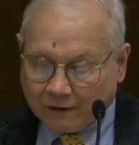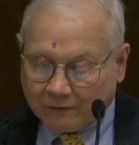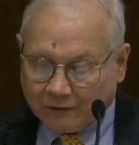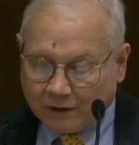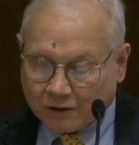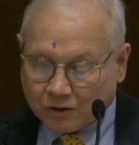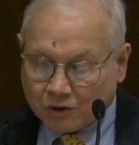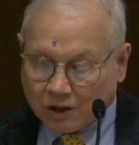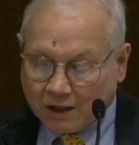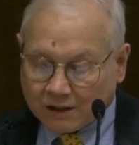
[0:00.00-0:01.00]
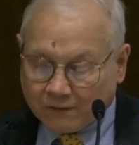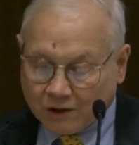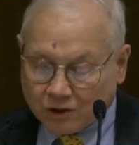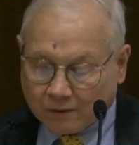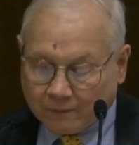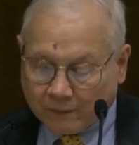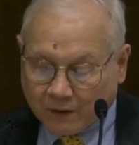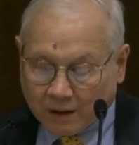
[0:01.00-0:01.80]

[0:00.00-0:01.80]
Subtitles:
of Sir John's vision.